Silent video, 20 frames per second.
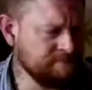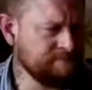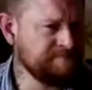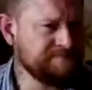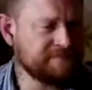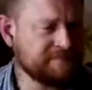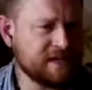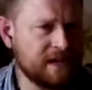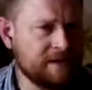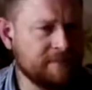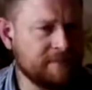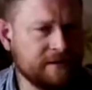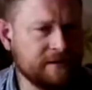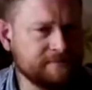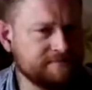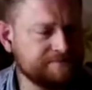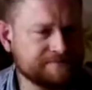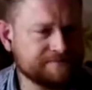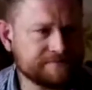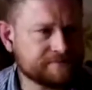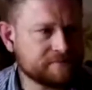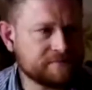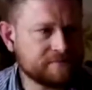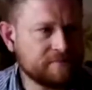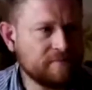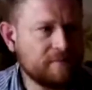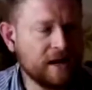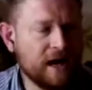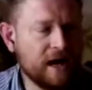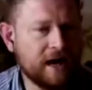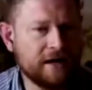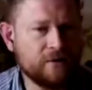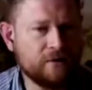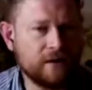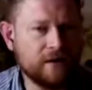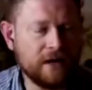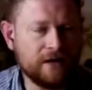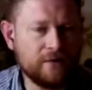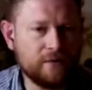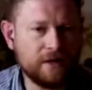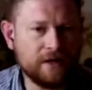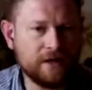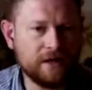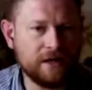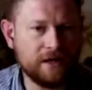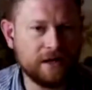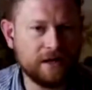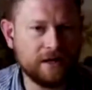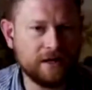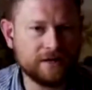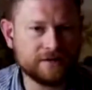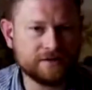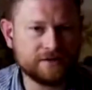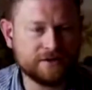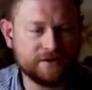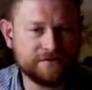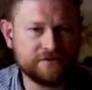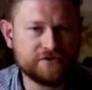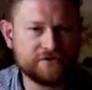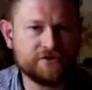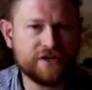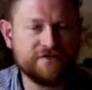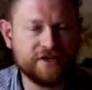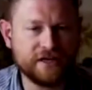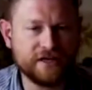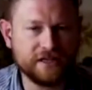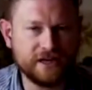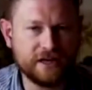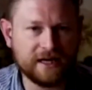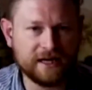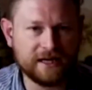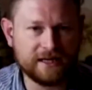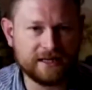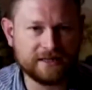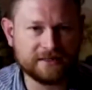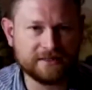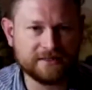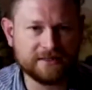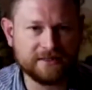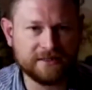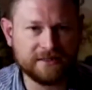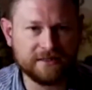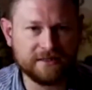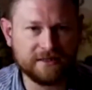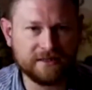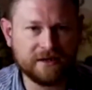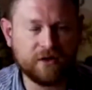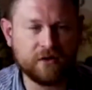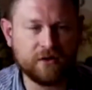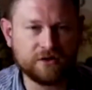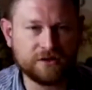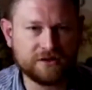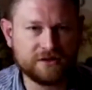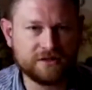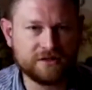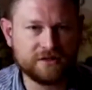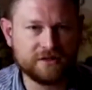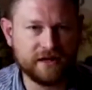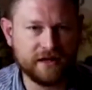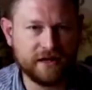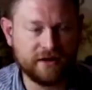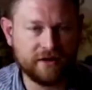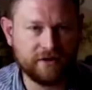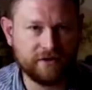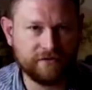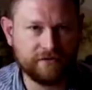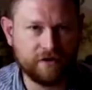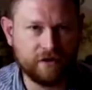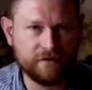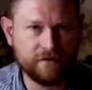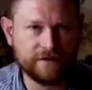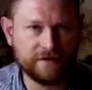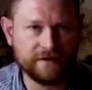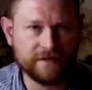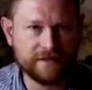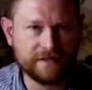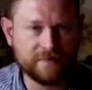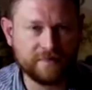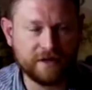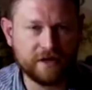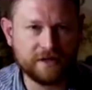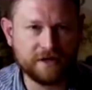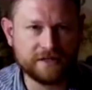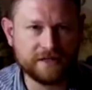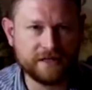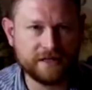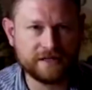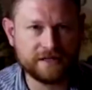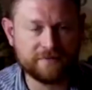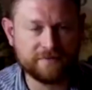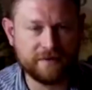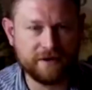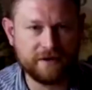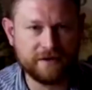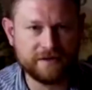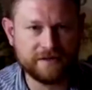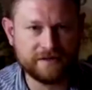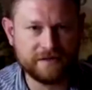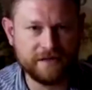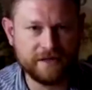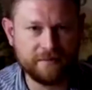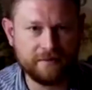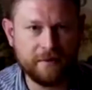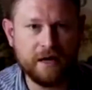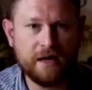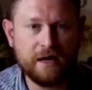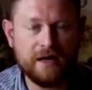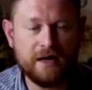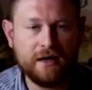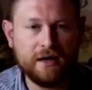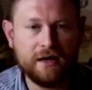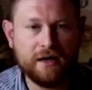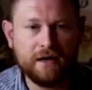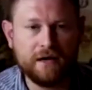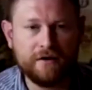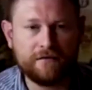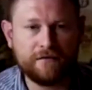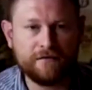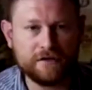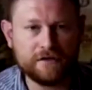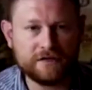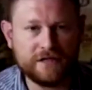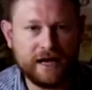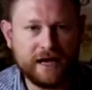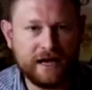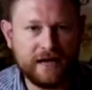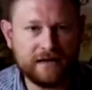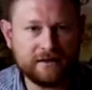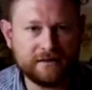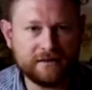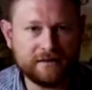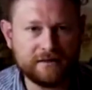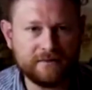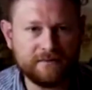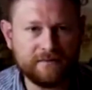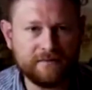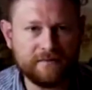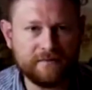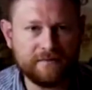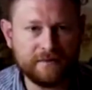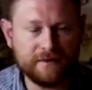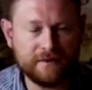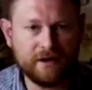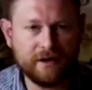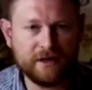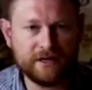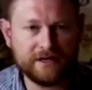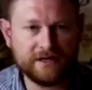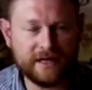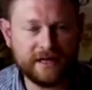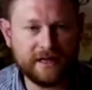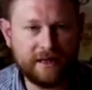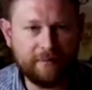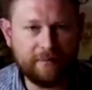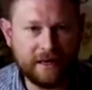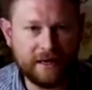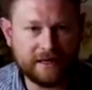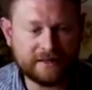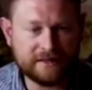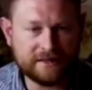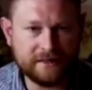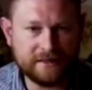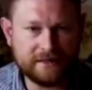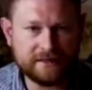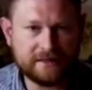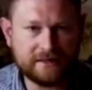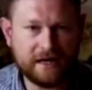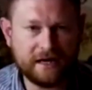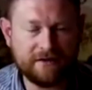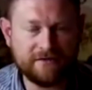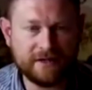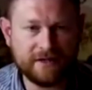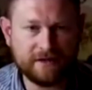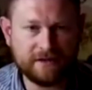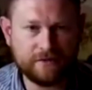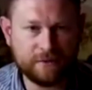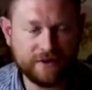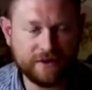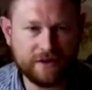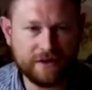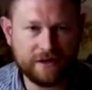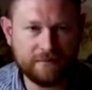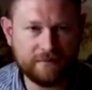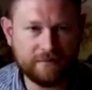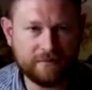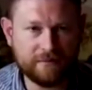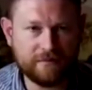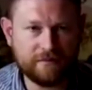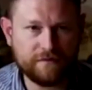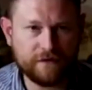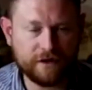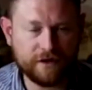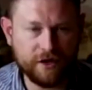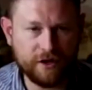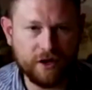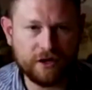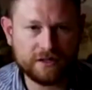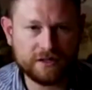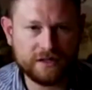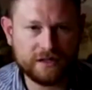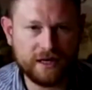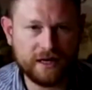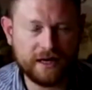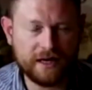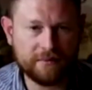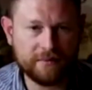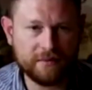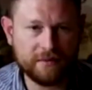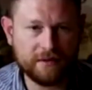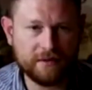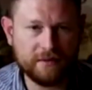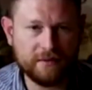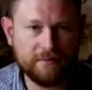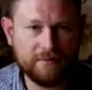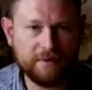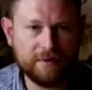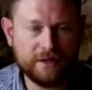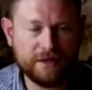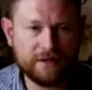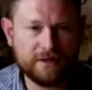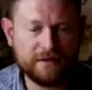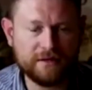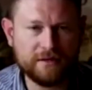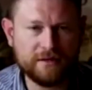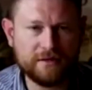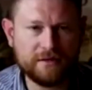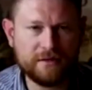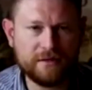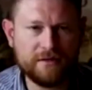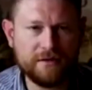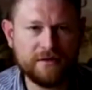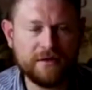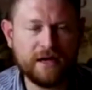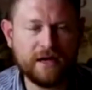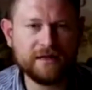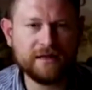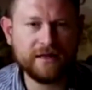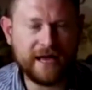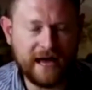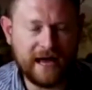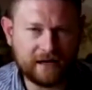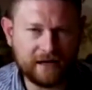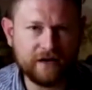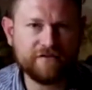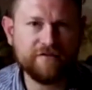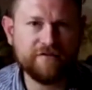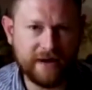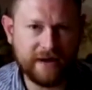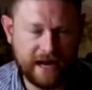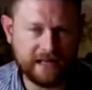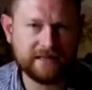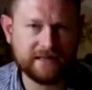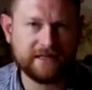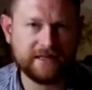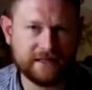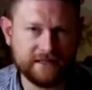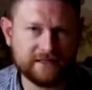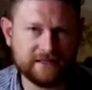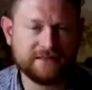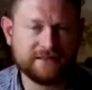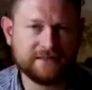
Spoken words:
I mean, I don't want to sort of trivialize the costs that are involved in this, because I experienced them firsthand on a daily basis, and I've dealt with them for a long time. But a lack of manliness,